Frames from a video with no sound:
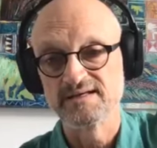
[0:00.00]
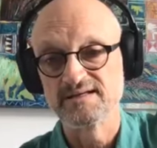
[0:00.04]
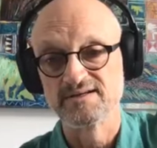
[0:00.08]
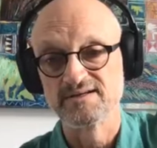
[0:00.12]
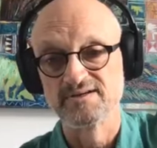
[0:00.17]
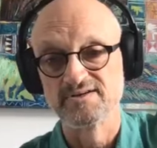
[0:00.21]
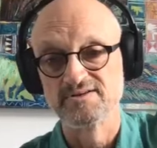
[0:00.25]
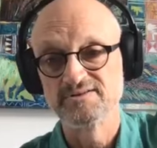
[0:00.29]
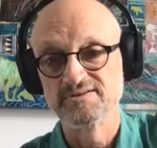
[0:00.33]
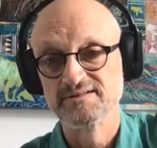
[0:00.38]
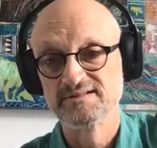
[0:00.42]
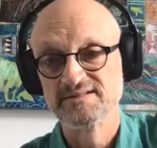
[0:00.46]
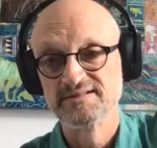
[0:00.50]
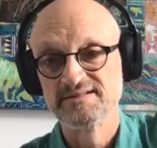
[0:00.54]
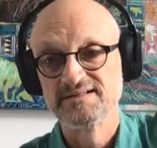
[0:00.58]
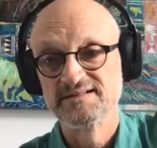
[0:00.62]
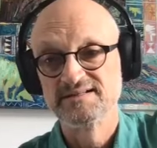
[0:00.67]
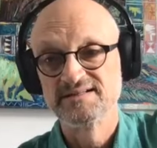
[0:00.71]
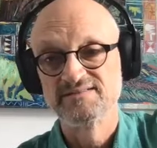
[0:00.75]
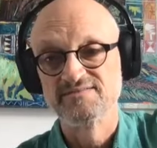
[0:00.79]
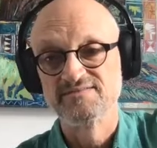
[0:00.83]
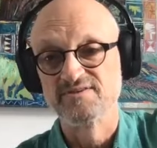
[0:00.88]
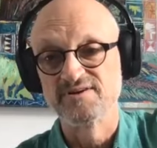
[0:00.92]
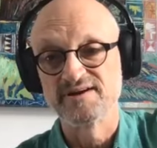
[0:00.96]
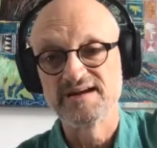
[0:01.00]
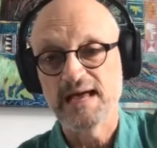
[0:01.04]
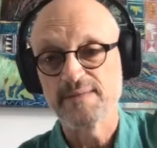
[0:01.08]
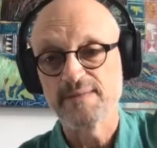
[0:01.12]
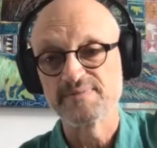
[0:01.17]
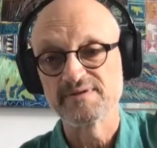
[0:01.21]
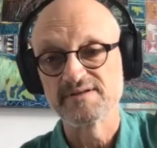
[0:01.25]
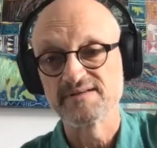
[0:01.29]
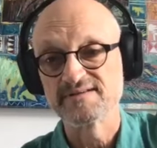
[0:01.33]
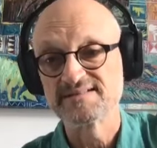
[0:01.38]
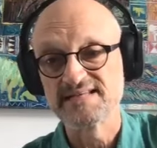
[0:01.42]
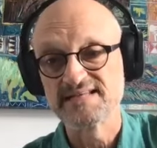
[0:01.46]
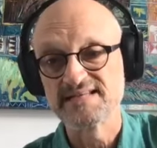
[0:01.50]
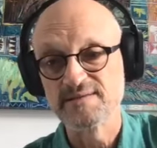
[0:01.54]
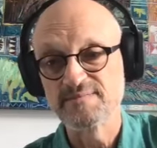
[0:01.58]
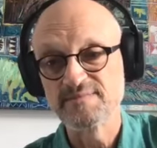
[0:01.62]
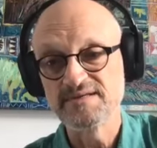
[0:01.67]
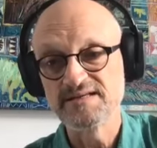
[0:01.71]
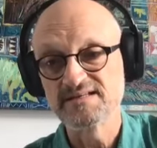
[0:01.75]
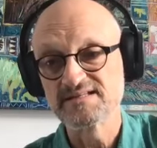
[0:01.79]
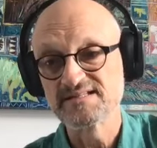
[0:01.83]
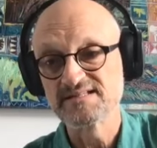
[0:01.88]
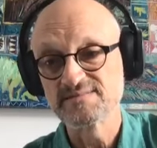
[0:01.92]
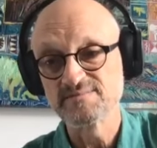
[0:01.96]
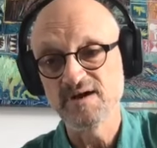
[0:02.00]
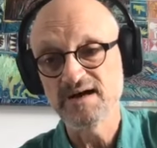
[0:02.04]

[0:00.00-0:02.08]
you know, very happy to see me and